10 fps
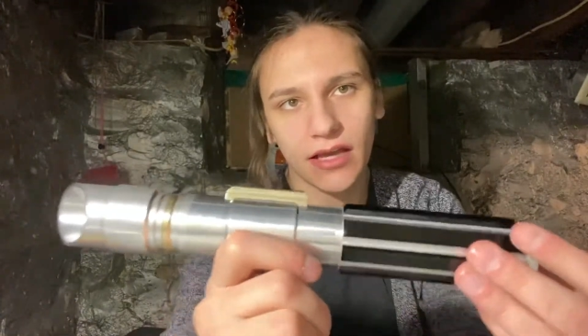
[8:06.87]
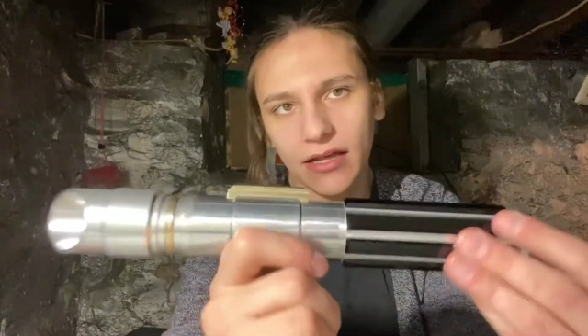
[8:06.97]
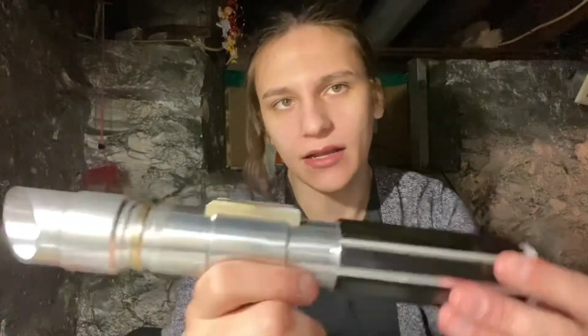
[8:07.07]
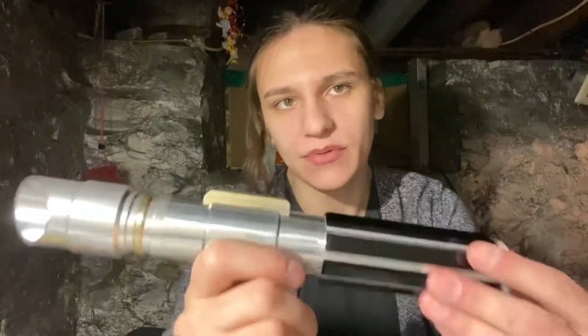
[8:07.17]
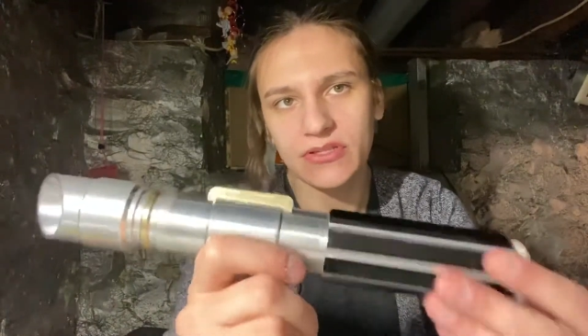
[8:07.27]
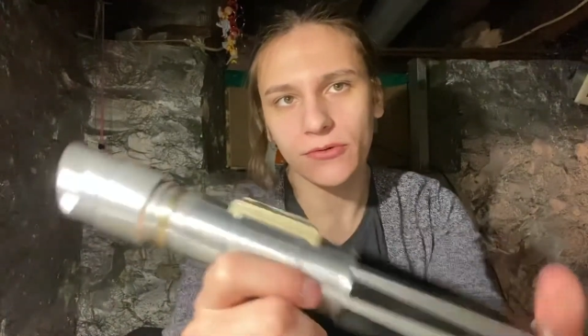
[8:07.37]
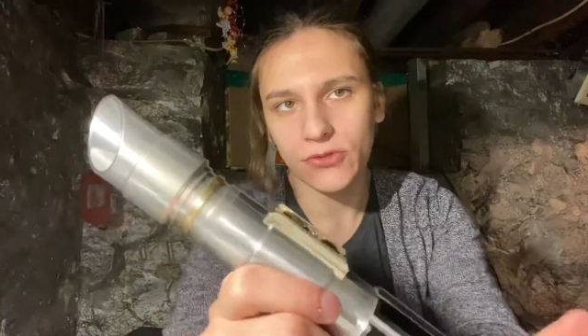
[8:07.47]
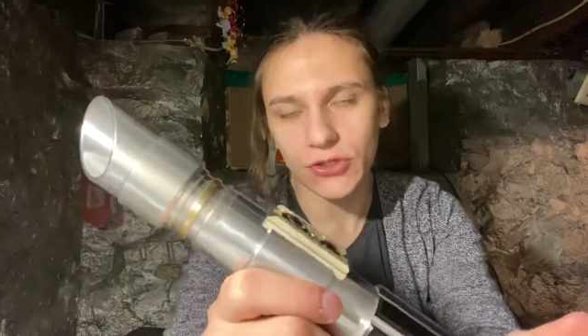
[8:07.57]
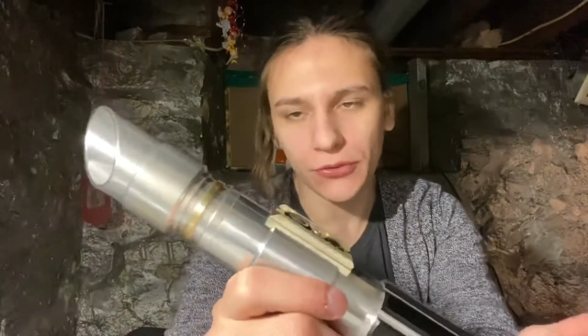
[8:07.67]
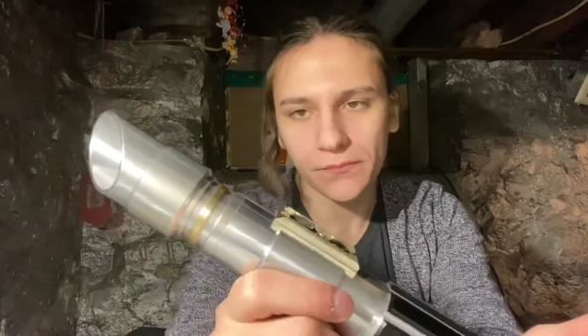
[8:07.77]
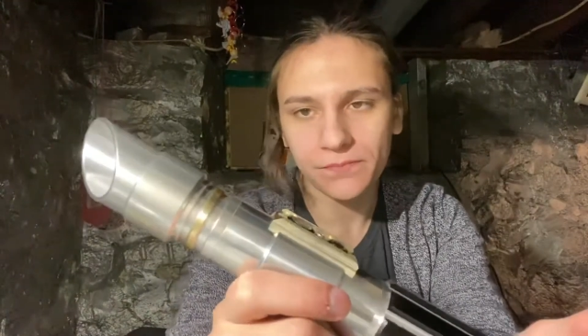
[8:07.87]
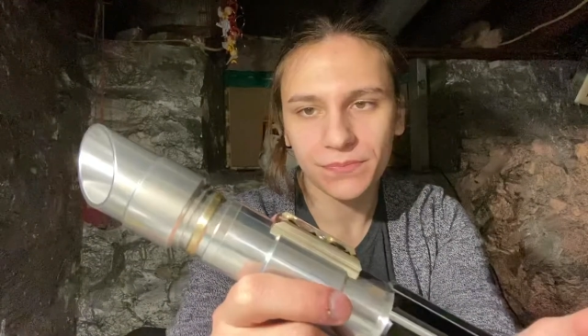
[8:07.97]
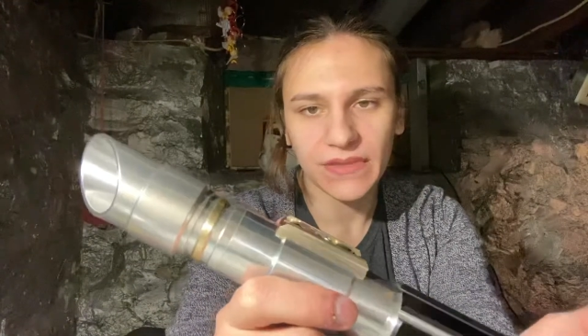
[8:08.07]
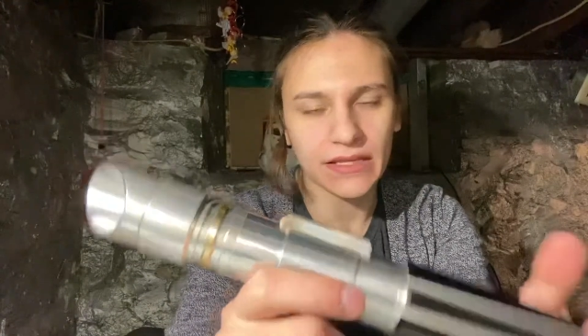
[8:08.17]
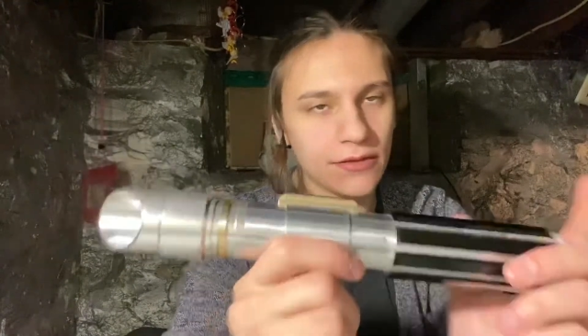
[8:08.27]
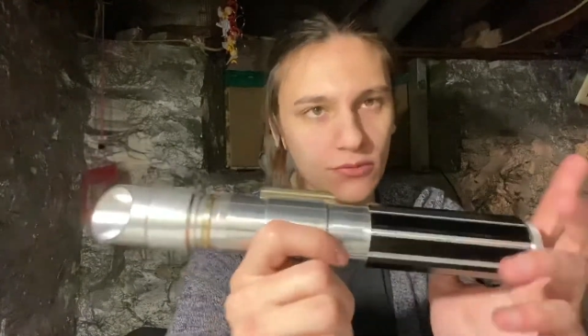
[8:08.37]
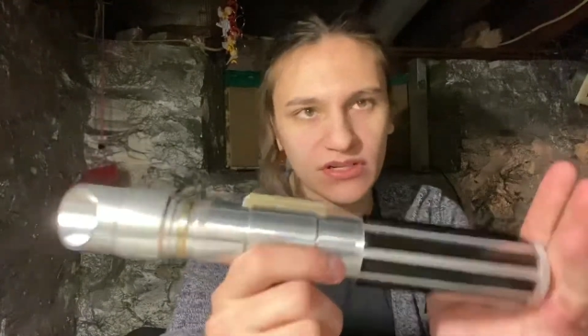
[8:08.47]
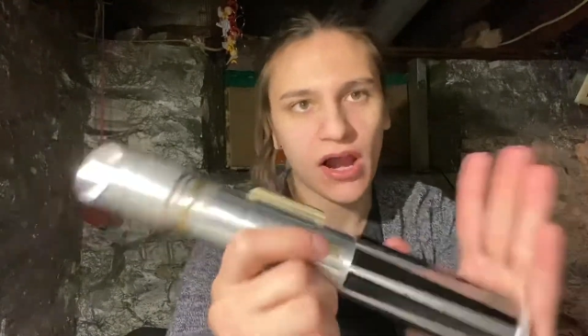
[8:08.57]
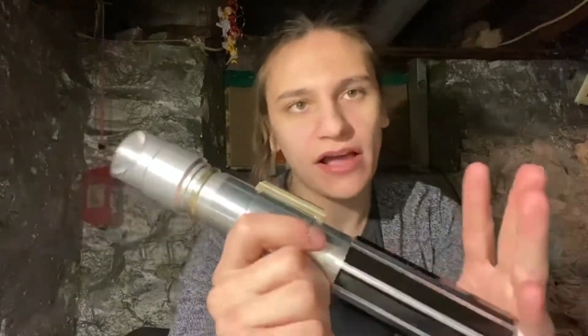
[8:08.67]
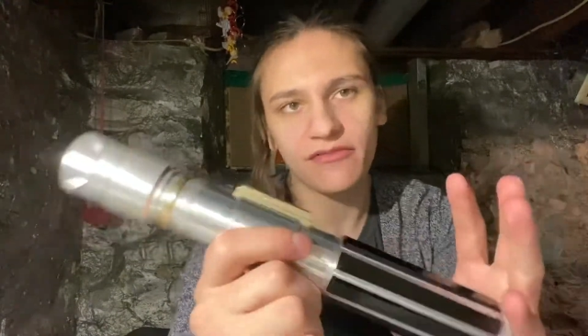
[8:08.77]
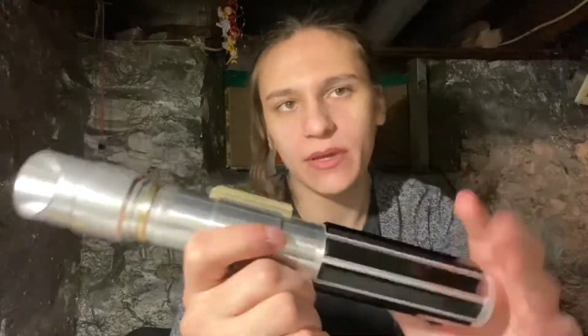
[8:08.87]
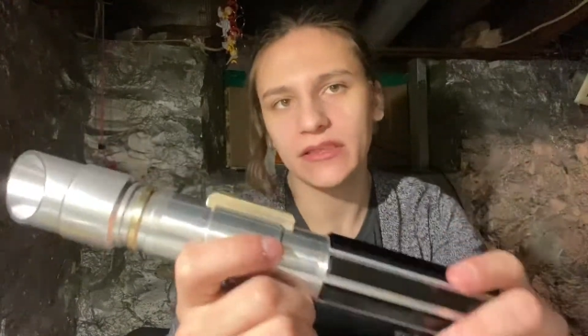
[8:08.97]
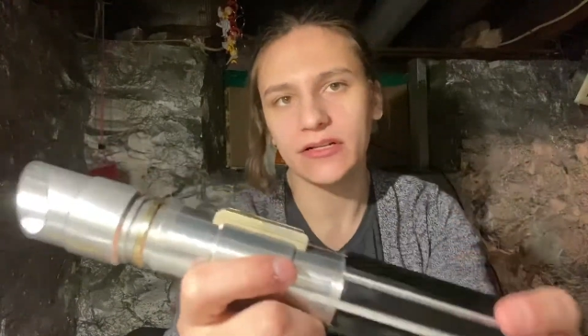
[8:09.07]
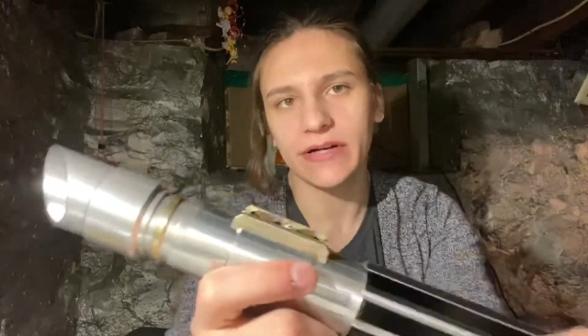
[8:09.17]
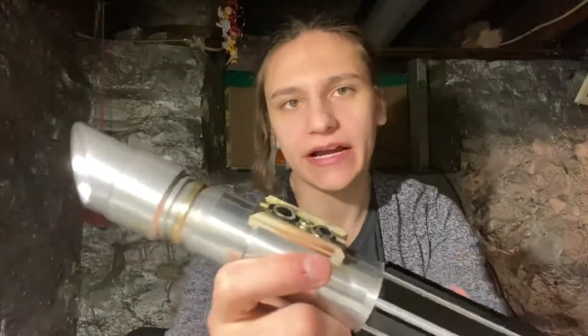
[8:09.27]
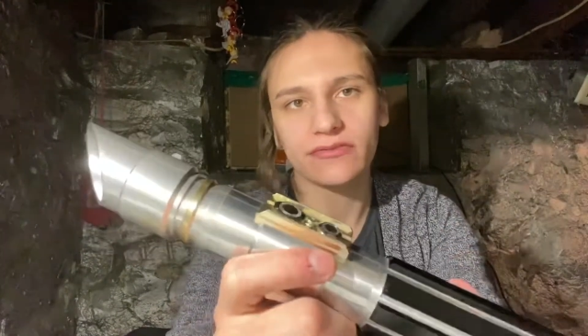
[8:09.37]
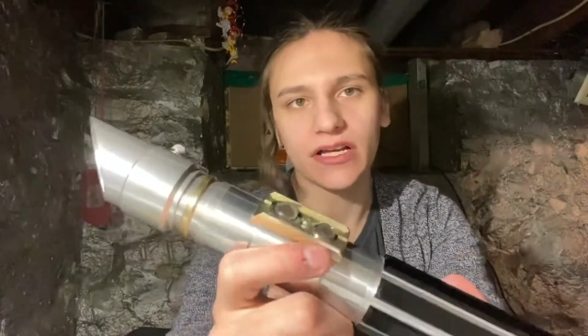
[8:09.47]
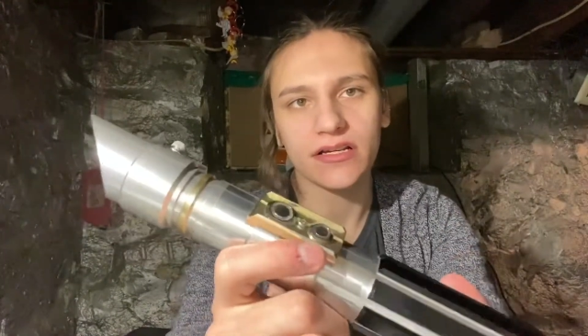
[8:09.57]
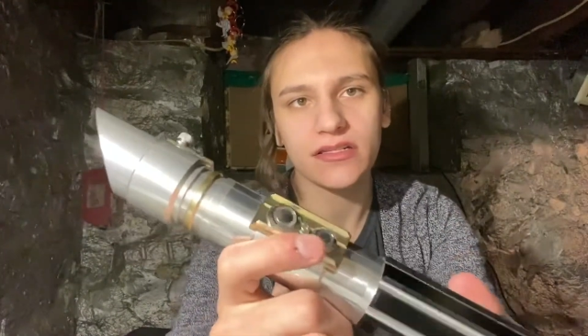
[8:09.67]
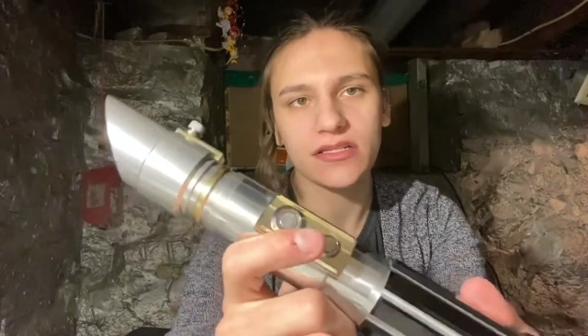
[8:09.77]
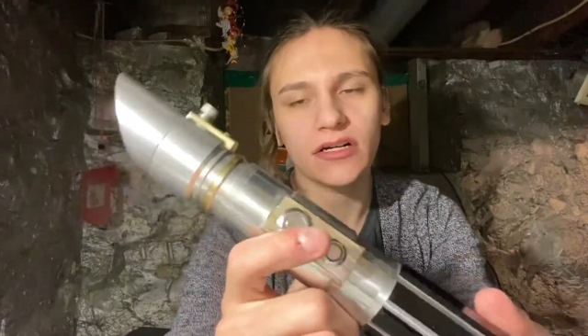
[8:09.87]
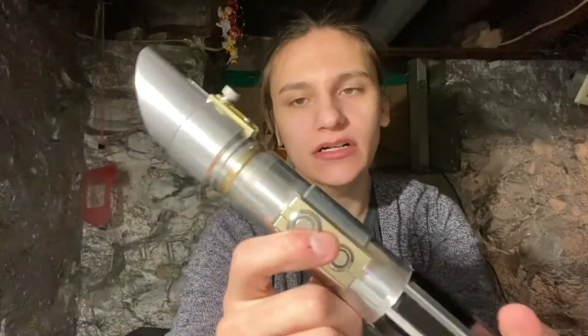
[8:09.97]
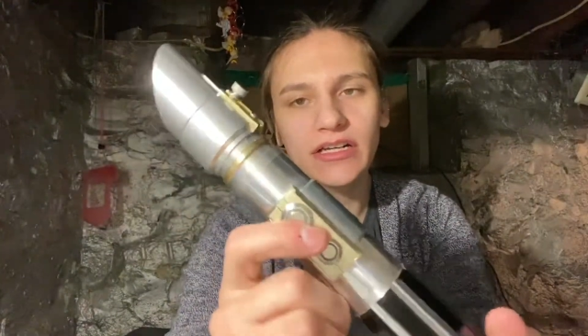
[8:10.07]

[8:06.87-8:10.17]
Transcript: in episode 2, he would not have made the Graflex.